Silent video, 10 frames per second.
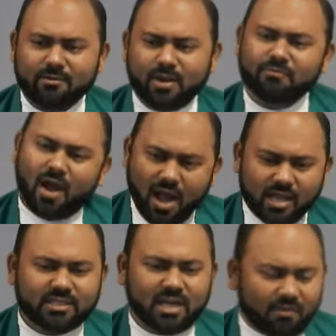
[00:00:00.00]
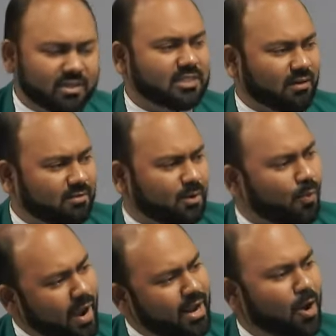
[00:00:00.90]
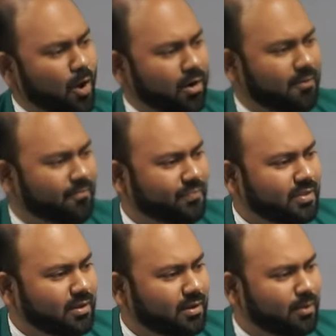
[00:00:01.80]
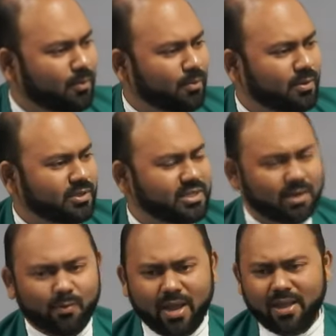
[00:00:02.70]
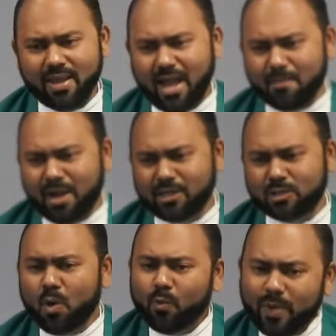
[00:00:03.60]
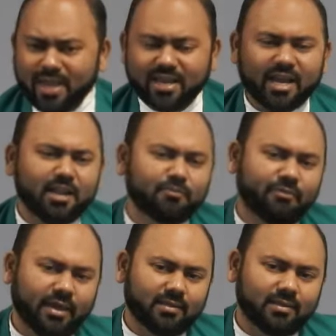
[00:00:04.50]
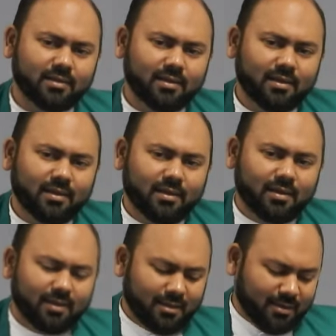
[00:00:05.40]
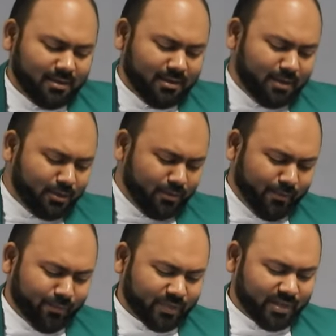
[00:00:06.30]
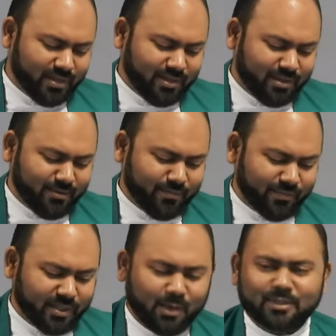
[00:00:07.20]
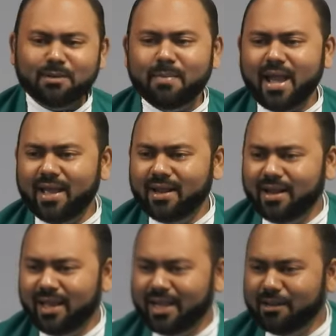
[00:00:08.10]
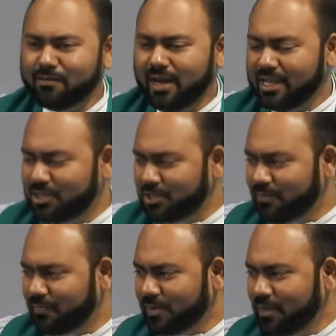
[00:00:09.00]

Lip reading: would have asked ourselves, why, Lord? Why am I so weak in faith? There was a man in a village